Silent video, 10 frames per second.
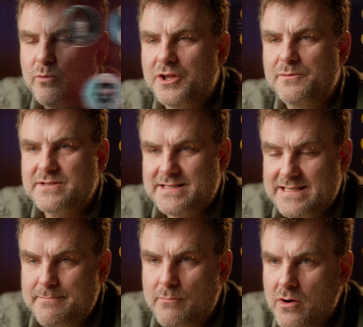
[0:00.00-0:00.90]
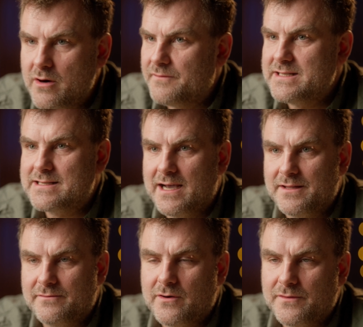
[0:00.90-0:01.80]
want to see more of this
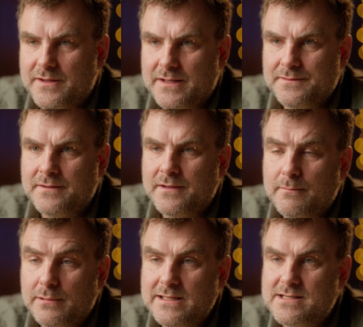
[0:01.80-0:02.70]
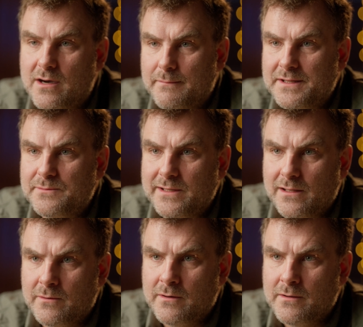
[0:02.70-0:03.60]
kind of content, please comment
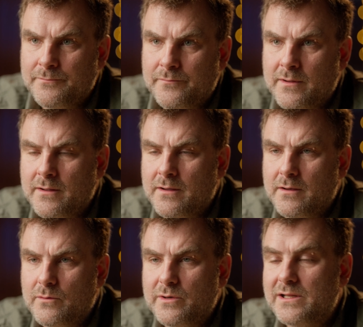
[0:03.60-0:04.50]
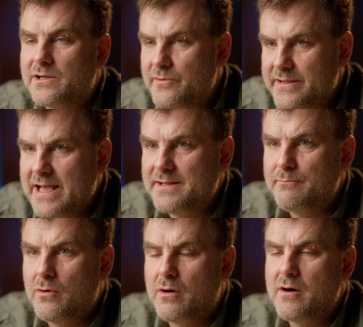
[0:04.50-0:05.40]
below. We'll create
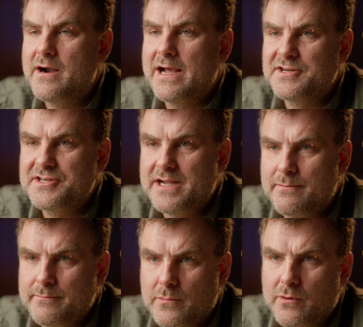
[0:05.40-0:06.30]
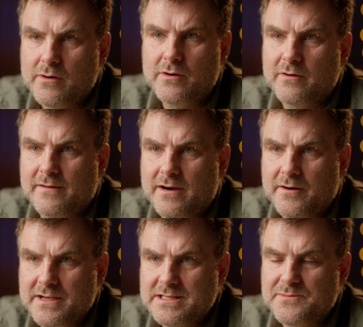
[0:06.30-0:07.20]
more and share more of our
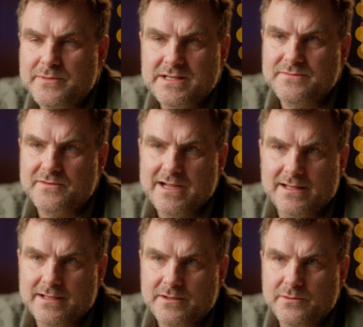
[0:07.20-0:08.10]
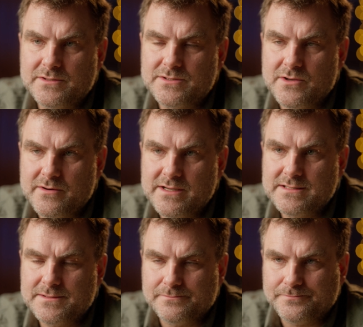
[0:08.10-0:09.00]
recipes for telling good stories